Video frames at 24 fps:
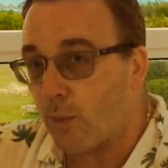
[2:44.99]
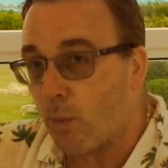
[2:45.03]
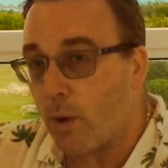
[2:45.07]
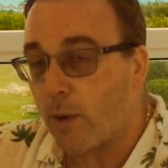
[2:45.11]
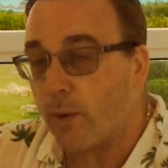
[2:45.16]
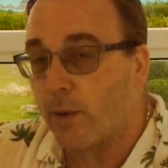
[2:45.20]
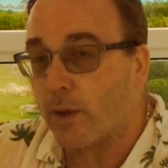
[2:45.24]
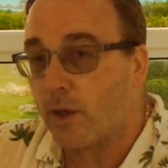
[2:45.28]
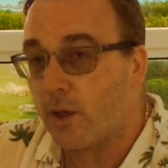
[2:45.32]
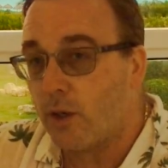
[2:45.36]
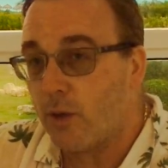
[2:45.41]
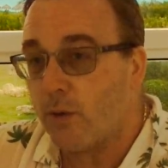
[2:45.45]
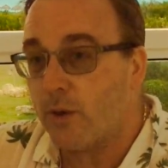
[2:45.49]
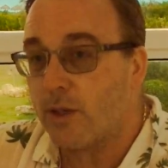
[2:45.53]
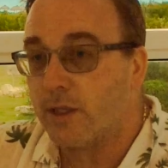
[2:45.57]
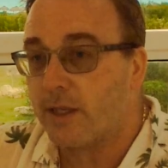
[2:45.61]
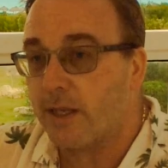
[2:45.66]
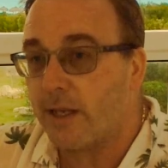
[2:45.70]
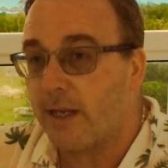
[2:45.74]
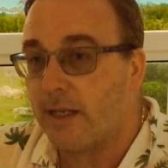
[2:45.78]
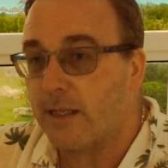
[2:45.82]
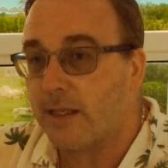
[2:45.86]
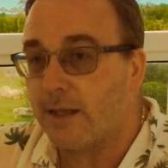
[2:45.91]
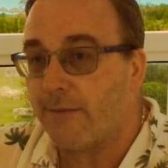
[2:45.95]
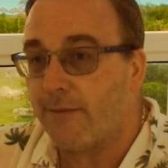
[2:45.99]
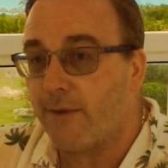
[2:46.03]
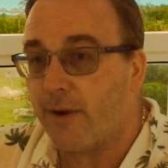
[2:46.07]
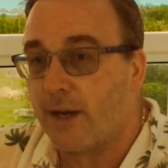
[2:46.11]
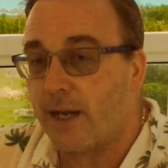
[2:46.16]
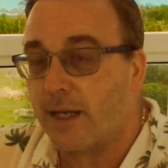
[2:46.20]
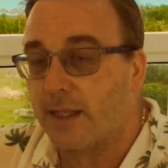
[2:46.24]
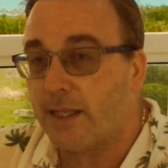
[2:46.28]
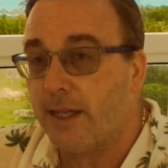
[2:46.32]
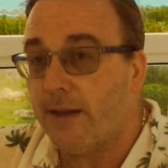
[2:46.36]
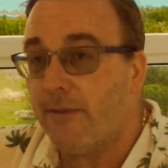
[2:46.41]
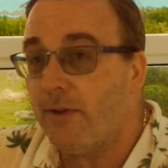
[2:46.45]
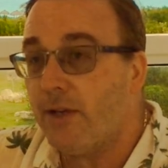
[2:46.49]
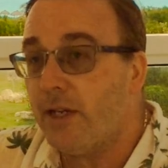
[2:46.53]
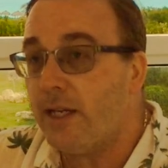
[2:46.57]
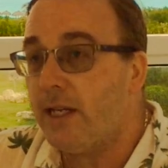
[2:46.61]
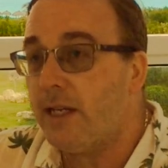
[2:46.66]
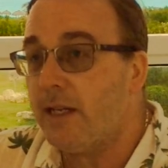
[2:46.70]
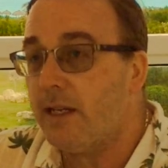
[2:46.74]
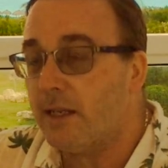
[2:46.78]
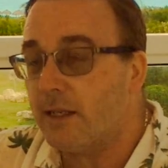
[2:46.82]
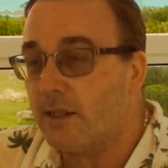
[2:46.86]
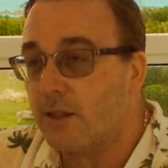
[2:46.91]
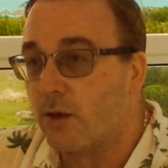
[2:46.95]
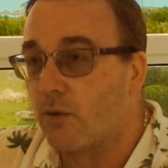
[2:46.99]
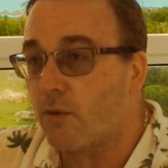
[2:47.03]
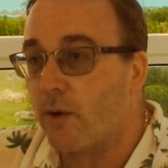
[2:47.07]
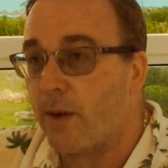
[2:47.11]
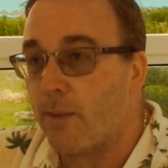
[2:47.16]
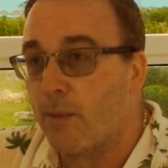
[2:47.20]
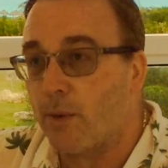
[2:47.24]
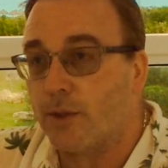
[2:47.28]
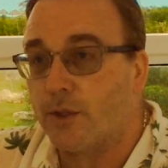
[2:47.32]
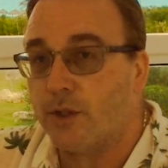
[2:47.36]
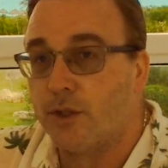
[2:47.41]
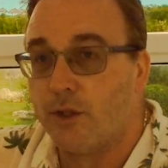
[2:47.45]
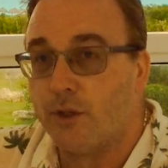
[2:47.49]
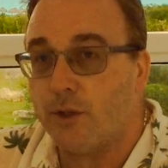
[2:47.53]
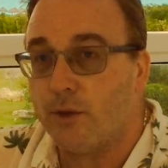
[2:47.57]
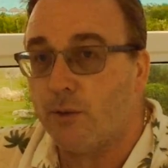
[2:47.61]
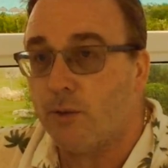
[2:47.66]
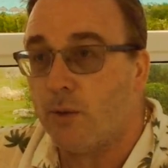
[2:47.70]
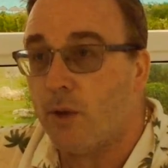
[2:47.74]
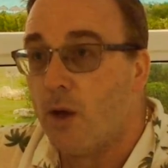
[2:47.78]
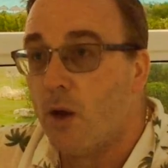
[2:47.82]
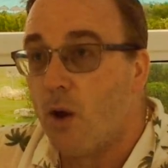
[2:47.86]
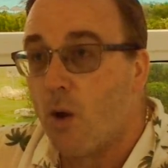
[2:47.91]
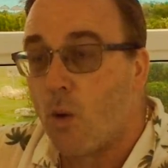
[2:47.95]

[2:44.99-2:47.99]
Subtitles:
want to include as a fun activity, as a great one to do,